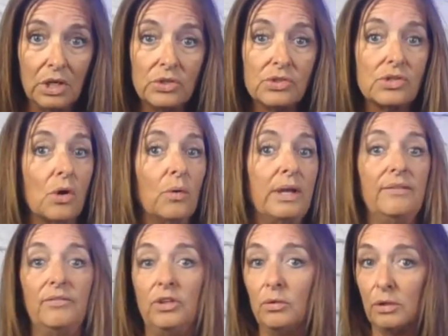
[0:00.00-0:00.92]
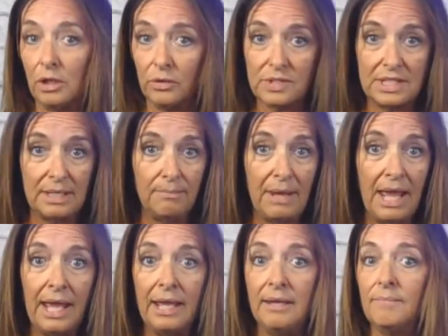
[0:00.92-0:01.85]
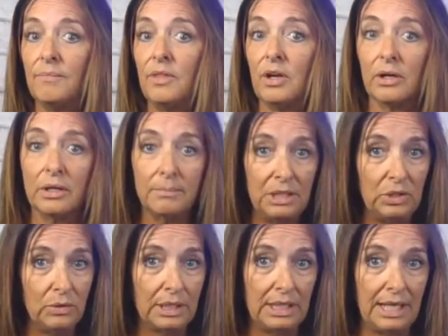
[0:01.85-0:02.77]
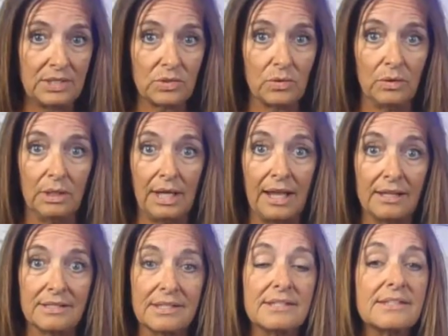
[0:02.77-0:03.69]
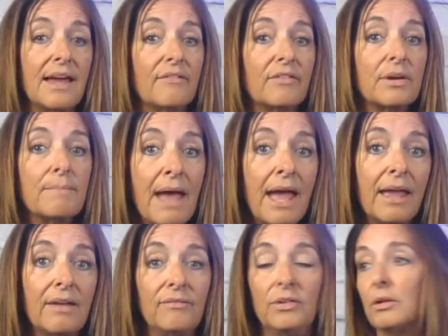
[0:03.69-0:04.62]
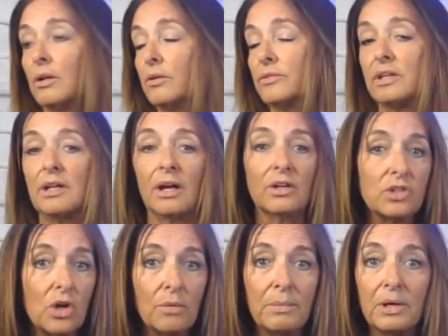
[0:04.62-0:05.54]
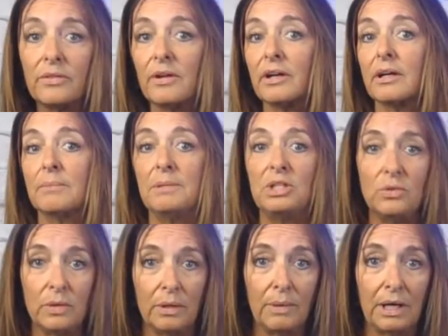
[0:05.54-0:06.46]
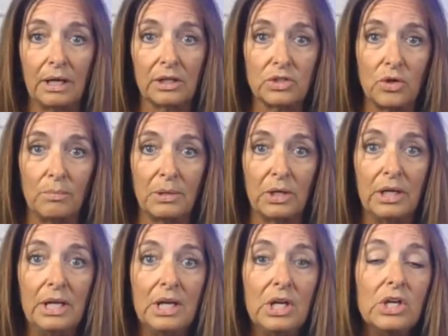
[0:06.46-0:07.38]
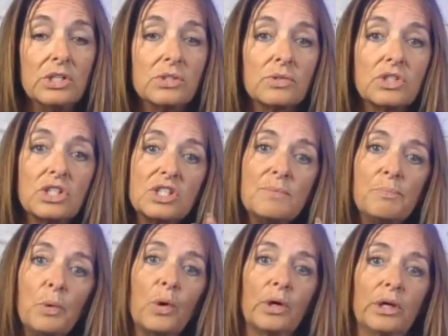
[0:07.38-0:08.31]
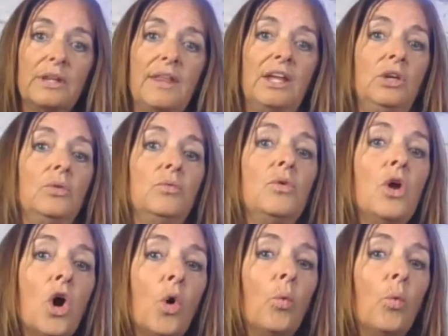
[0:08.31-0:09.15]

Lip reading: So if you closed in May, they're going to be doing an escrow analysis every May. If you closed in October, they're going to be doing one October. So it's just important that you know